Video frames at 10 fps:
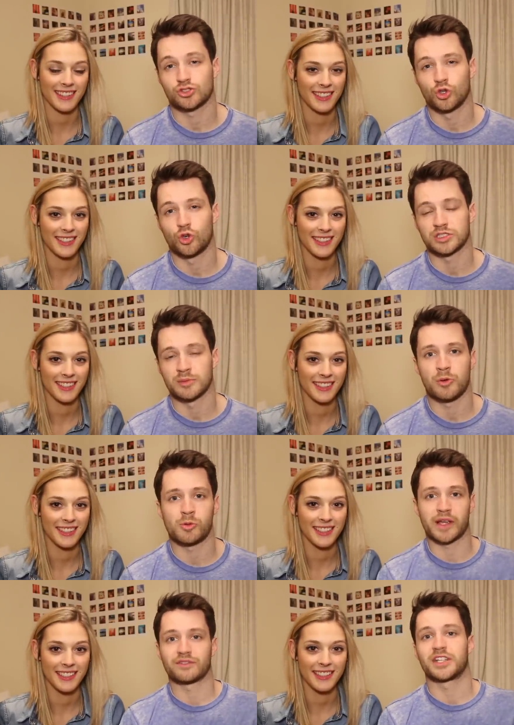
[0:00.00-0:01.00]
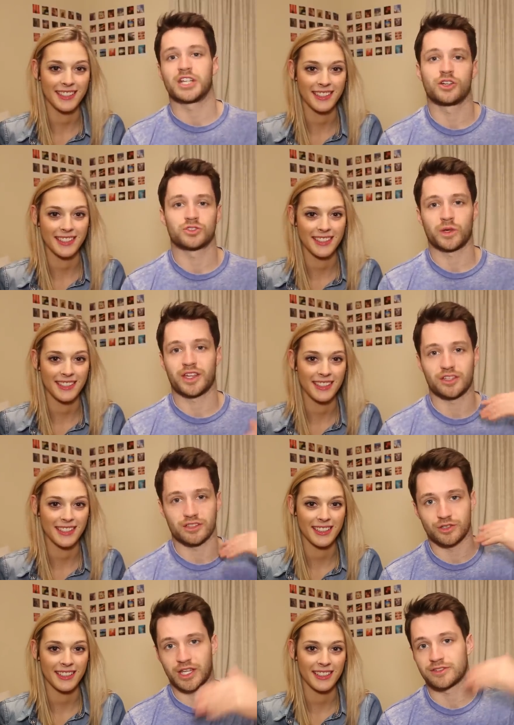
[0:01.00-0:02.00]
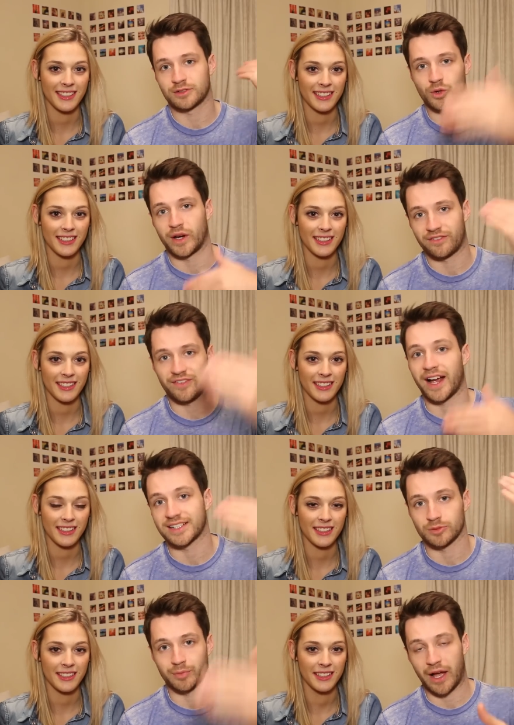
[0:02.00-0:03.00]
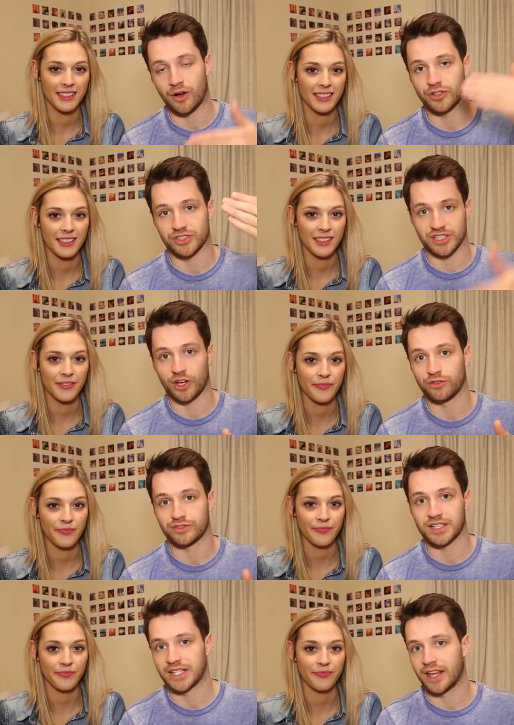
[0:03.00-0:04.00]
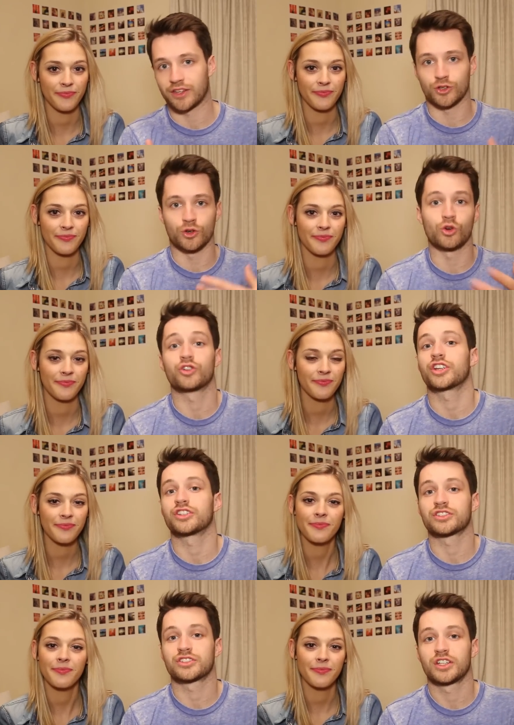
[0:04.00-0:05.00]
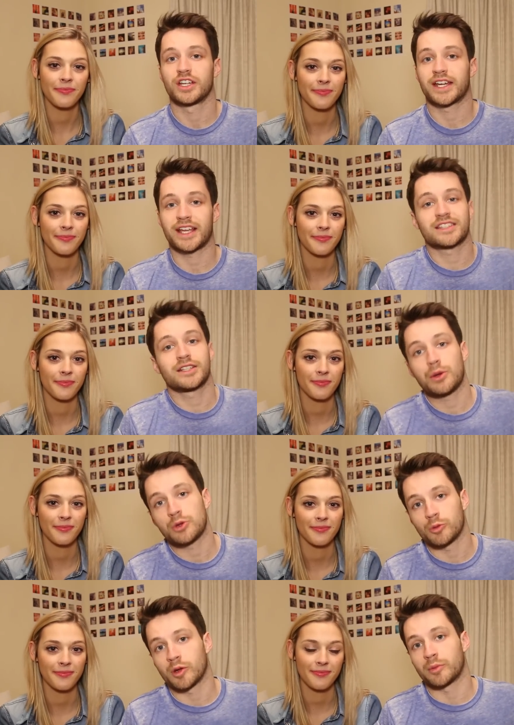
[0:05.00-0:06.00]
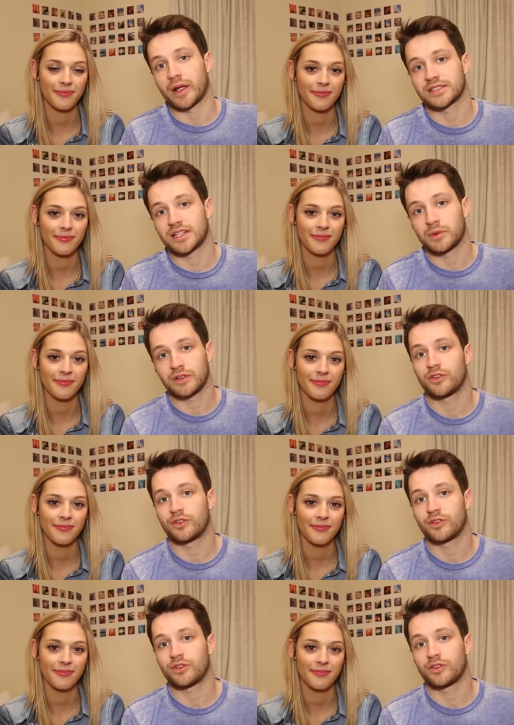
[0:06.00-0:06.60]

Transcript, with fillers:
Speaker 1: saw some people make videos where you, you give some quick facts about yourself to let your audience get to know you a bit better, and we